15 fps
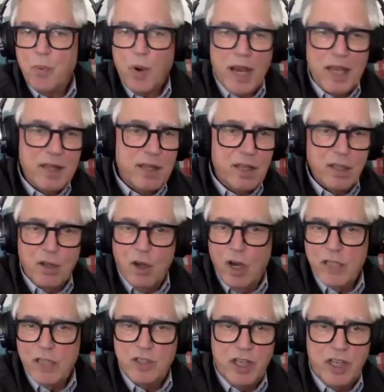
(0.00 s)
break the
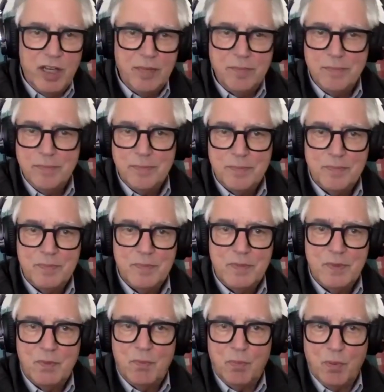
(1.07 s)
logjam,
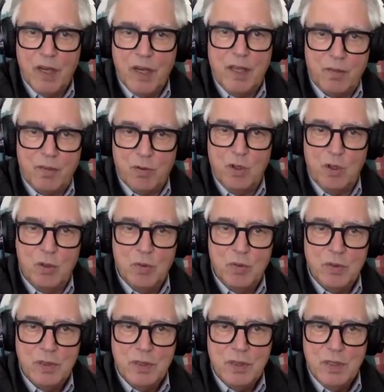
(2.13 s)
break
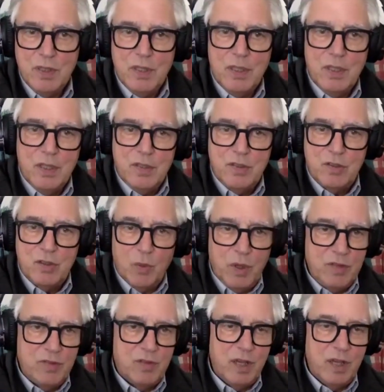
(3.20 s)
through. So
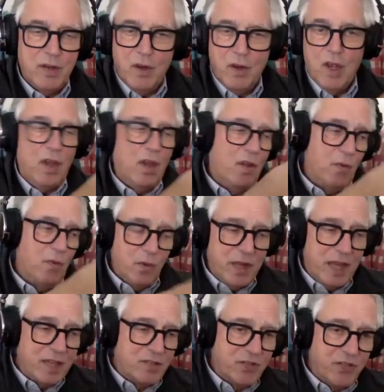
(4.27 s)
we said, well,
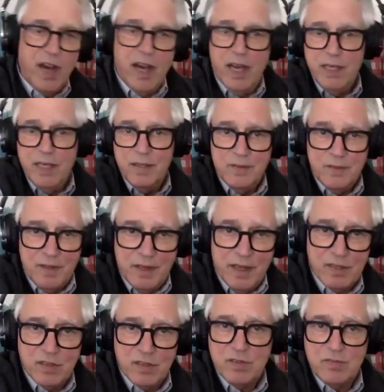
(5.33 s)
that's fine.
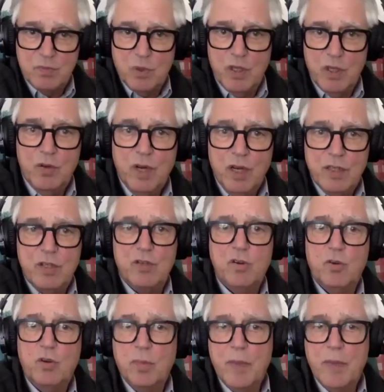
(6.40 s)
That's what you need to
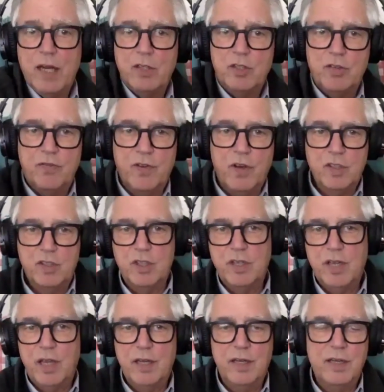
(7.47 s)
do to manage your function
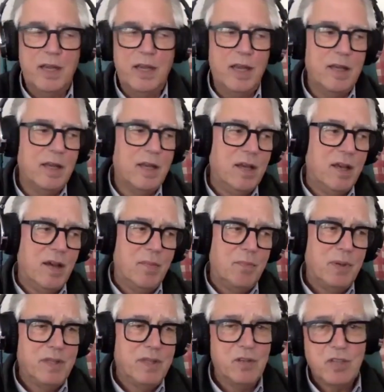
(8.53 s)
day to day.
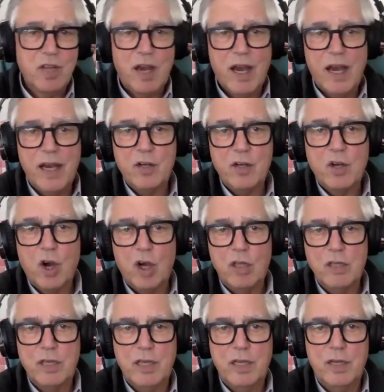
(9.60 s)
But there's a higher
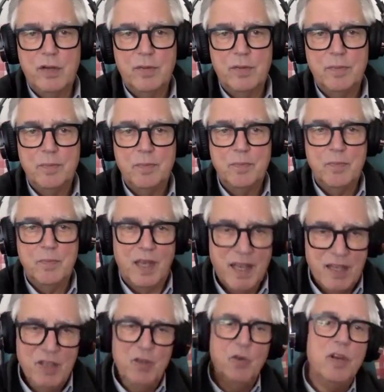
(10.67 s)
calling here,
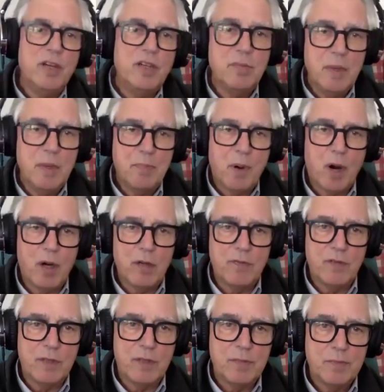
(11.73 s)
and you need to be part
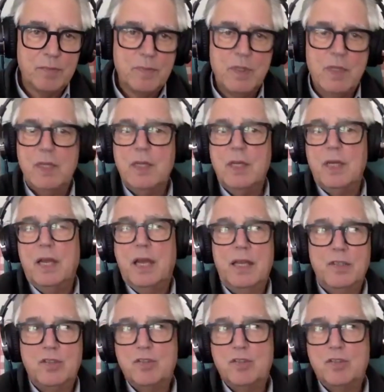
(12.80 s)
of it. And